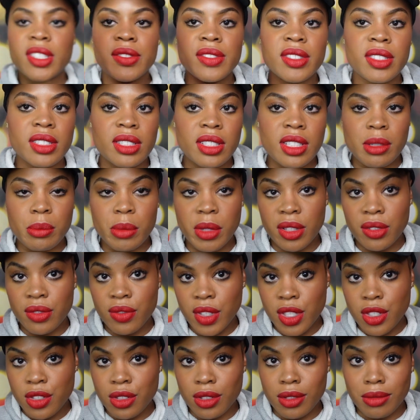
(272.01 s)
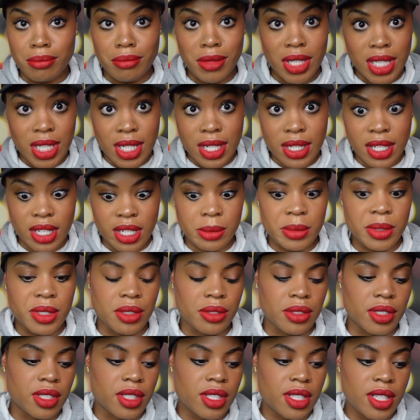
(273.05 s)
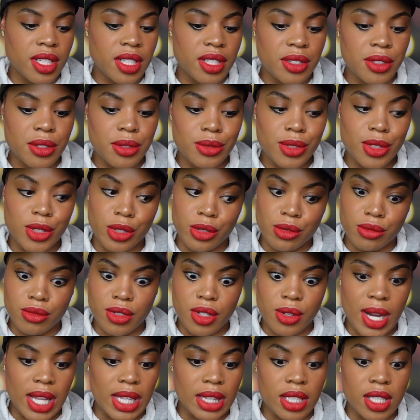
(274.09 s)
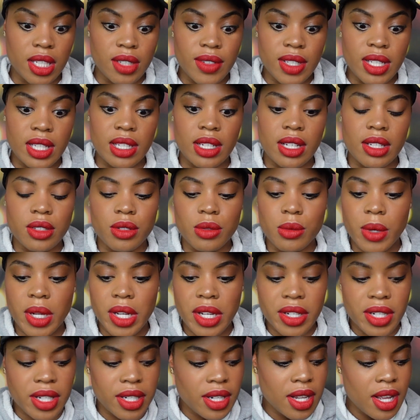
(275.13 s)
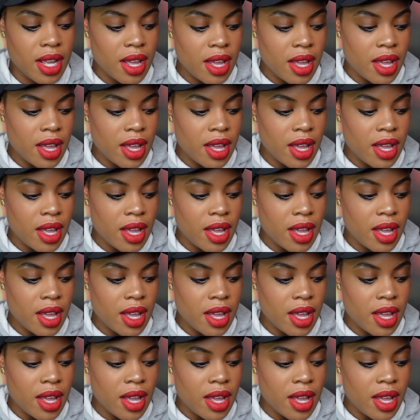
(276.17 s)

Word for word: have seen me feature many times on the channel, so you know I love it and I do wear it.